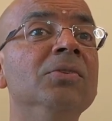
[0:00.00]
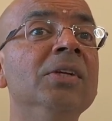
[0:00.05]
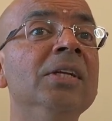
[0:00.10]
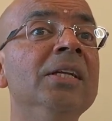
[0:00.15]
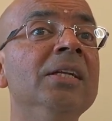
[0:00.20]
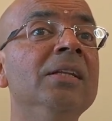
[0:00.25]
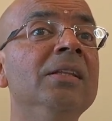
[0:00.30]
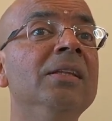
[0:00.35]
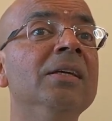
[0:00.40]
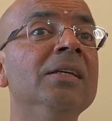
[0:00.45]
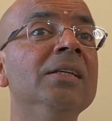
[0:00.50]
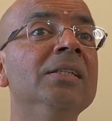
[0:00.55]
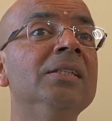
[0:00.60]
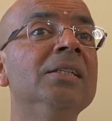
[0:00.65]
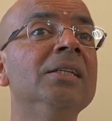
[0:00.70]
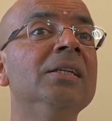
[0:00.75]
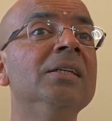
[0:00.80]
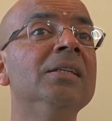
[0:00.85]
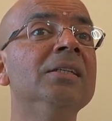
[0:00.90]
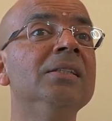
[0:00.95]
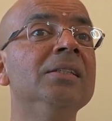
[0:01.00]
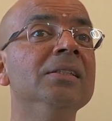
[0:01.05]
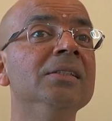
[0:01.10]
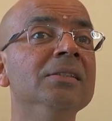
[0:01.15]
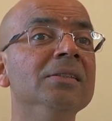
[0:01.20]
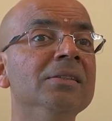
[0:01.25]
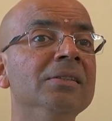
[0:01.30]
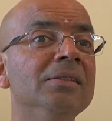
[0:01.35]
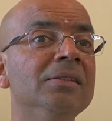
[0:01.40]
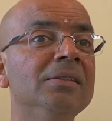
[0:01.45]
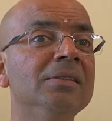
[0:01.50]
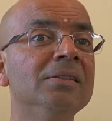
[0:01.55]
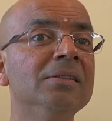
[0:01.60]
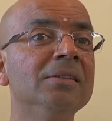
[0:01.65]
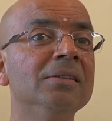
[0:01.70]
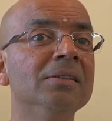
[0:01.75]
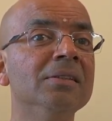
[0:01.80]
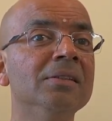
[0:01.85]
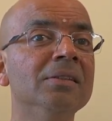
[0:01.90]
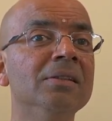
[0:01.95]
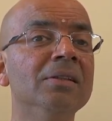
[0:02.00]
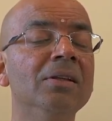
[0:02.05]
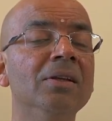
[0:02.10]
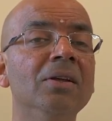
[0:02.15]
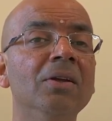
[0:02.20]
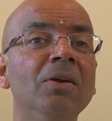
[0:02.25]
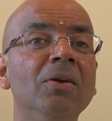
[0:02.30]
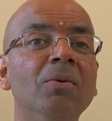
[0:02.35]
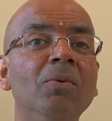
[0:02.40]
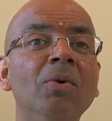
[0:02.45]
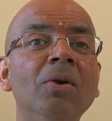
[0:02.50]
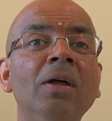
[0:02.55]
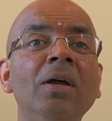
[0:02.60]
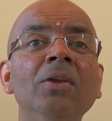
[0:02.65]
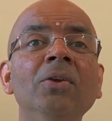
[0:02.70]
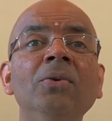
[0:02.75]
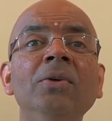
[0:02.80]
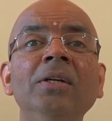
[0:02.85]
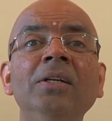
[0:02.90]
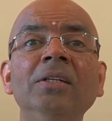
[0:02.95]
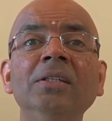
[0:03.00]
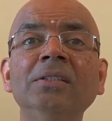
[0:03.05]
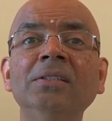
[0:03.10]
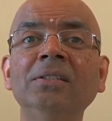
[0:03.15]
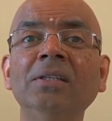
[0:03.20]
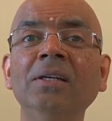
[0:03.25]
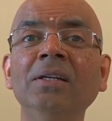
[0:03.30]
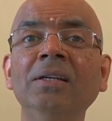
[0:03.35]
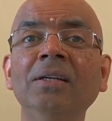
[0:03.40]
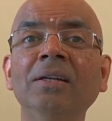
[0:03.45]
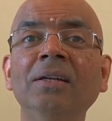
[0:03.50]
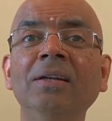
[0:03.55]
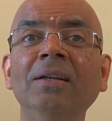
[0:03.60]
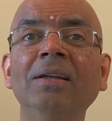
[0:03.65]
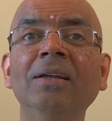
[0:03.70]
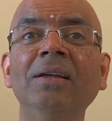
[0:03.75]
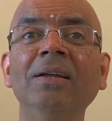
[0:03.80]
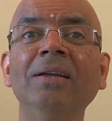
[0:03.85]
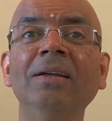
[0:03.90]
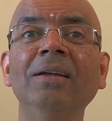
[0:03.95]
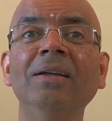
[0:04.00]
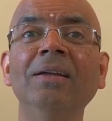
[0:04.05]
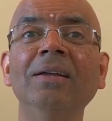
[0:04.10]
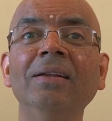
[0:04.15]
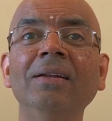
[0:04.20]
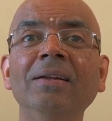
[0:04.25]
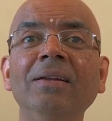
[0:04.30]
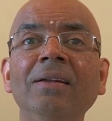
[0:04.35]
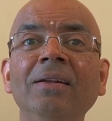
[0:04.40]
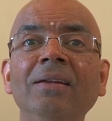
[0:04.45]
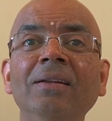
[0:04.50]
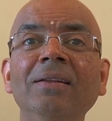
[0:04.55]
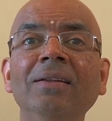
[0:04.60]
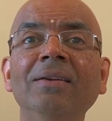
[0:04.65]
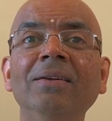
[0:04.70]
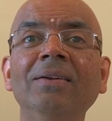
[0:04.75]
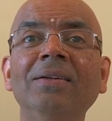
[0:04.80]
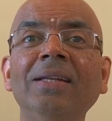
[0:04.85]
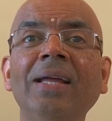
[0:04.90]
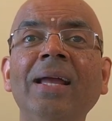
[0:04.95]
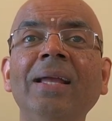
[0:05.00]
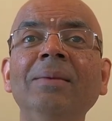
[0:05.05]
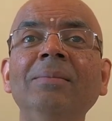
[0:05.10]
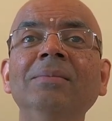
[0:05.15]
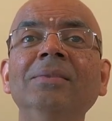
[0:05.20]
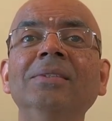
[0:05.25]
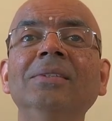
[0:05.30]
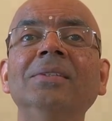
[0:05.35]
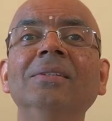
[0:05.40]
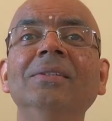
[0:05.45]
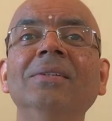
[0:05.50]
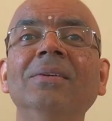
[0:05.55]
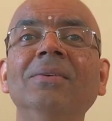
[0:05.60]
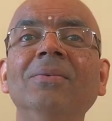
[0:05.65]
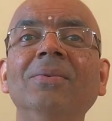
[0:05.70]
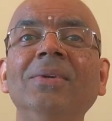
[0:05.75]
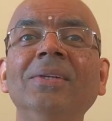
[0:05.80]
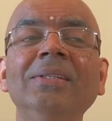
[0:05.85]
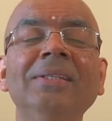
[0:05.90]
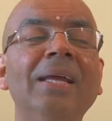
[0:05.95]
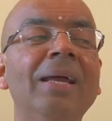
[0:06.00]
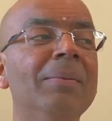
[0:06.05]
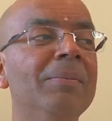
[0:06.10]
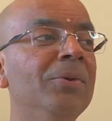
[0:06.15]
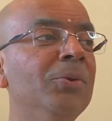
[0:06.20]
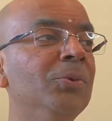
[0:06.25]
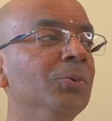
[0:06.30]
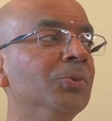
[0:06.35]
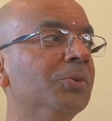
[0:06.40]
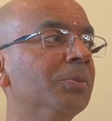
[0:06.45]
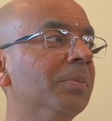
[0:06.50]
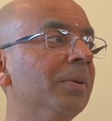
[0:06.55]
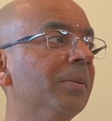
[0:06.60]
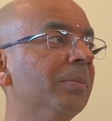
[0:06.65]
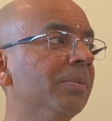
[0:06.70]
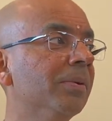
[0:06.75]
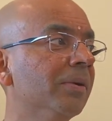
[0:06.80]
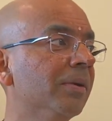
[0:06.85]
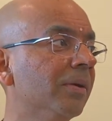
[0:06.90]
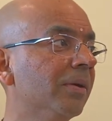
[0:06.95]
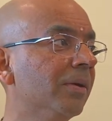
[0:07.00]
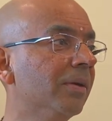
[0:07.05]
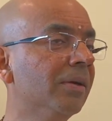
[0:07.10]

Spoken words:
read the eternities. What are you interested in? Times. What is that? Newspaper.